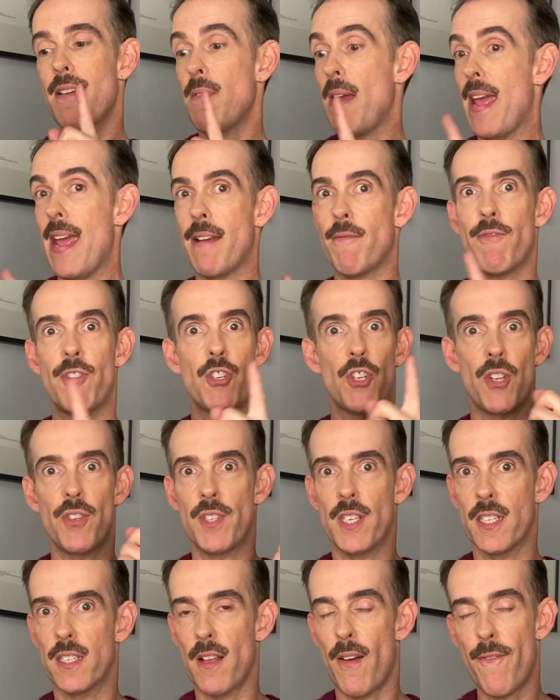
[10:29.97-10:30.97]
it
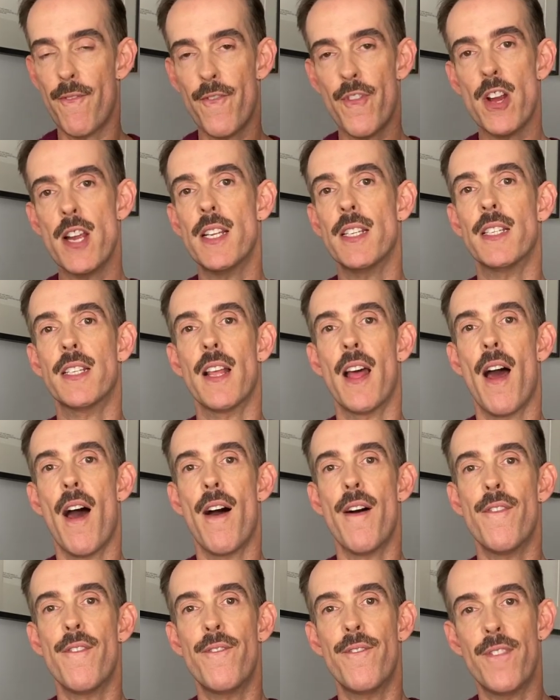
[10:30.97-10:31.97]
reduces frizz,
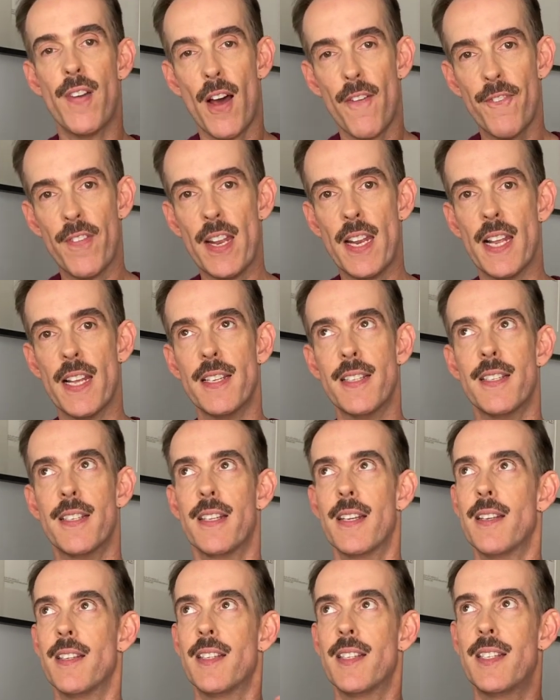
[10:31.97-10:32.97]
fluffiness,
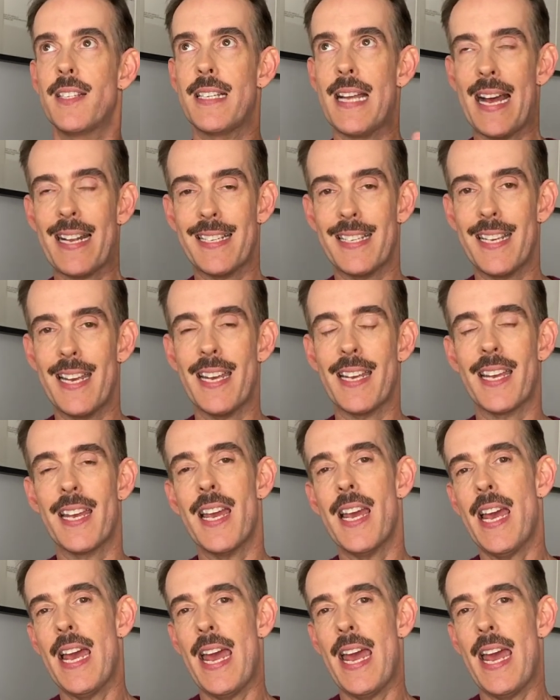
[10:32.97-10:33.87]
static,